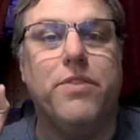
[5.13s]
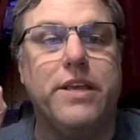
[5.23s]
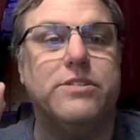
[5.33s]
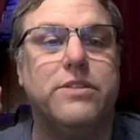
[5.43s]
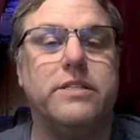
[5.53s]

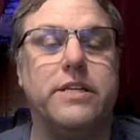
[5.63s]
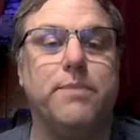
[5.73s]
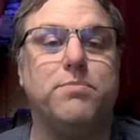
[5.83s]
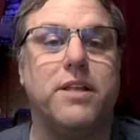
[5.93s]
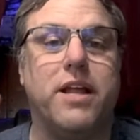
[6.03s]
these are the
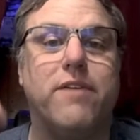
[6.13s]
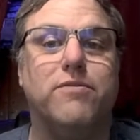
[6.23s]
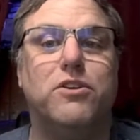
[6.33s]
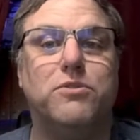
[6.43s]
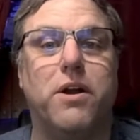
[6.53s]
tips that I have
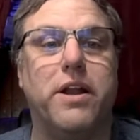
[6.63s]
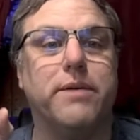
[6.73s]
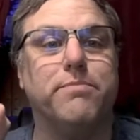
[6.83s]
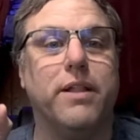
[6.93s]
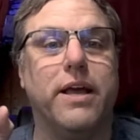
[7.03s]
learned running
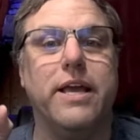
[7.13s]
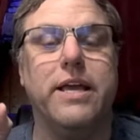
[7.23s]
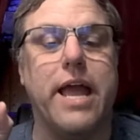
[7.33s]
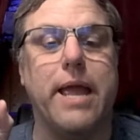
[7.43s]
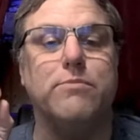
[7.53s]
and playing
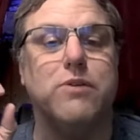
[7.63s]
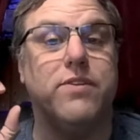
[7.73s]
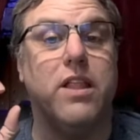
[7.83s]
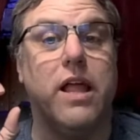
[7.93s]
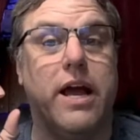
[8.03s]
games
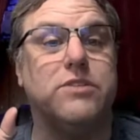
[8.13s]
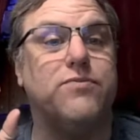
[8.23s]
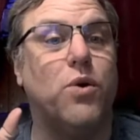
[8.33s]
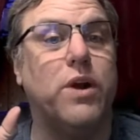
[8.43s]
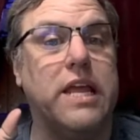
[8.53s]
over the last
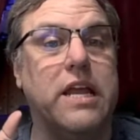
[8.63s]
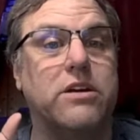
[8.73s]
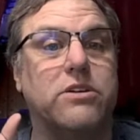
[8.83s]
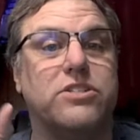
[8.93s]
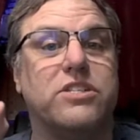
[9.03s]
40
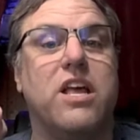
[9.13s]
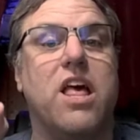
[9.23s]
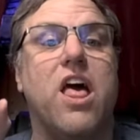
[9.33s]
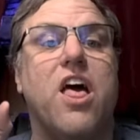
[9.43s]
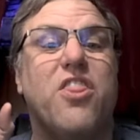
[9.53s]
years.
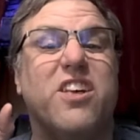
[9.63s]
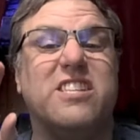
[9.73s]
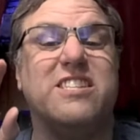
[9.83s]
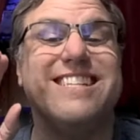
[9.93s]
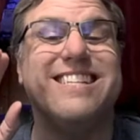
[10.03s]

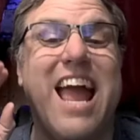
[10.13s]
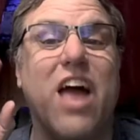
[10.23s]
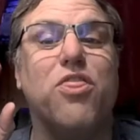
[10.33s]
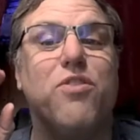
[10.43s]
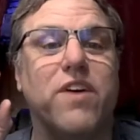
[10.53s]
This is the
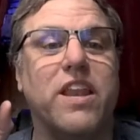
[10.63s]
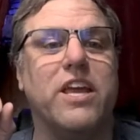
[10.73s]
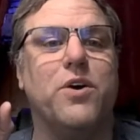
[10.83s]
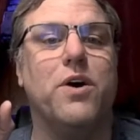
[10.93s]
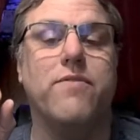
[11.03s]
10th
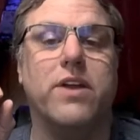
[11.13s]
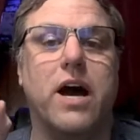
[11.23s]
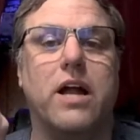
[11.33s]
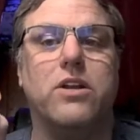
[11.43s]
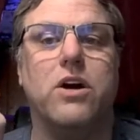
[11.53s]
video of an
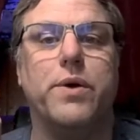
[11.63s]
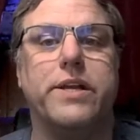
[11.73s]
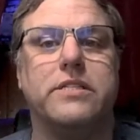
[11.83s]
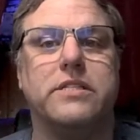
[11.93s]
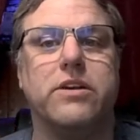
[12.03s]

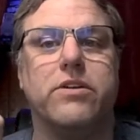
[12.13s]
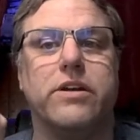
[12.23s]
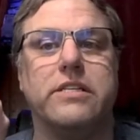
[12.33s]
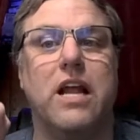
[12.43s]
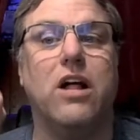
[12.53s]
ongoing
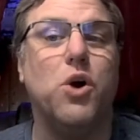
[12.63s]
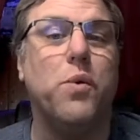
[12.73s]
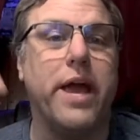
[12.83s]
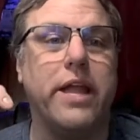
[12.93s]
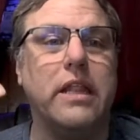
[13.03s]
series, and I'll
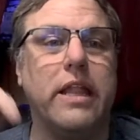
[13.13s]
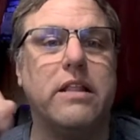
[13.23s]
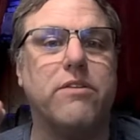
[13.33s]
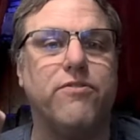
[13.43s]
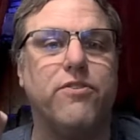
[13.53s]
go ahead and
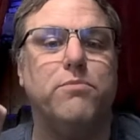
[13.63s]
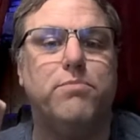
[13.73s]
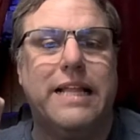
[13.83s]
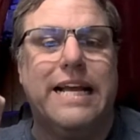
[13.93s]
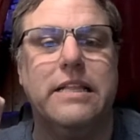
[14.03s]
link the full
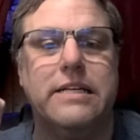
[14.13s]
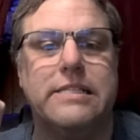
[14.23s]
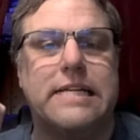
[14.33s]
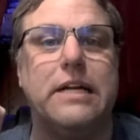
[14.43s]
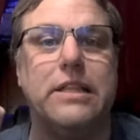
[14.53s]

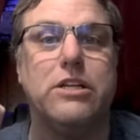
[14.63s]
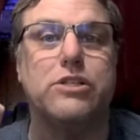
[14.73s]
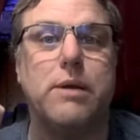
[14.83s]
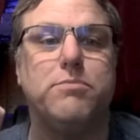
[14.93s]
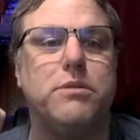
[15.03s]
playlist down in the
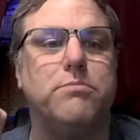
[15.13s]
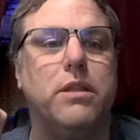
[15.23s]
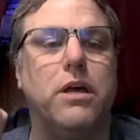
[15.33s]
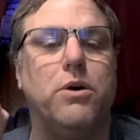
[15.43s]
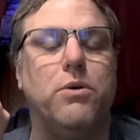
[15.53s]
description
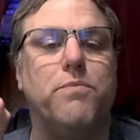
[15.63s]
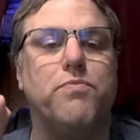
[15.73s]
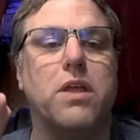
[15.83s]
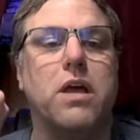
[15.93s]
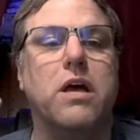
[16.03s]
below.
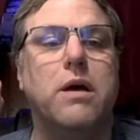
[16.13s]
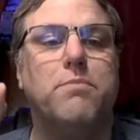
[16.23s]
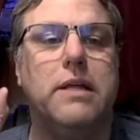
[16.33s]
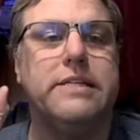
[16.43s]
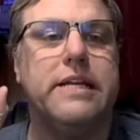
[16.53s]

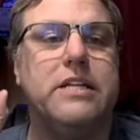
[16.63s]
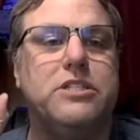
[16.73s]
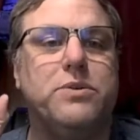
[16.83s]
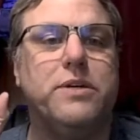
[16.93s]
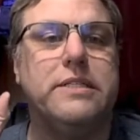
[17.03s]
But let's get
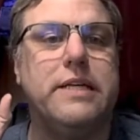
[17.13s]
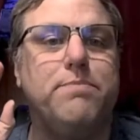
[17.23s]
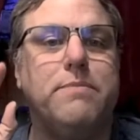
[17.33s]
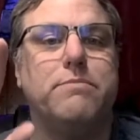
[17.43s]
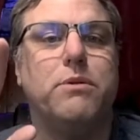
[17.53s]
into it.
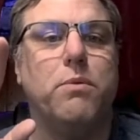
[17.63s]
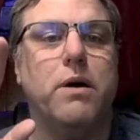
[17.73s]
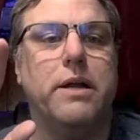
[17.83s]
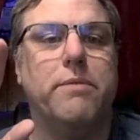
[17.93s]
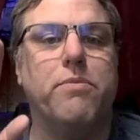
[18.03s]
Tip number
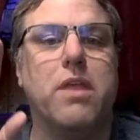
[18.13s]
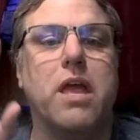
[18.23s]
1.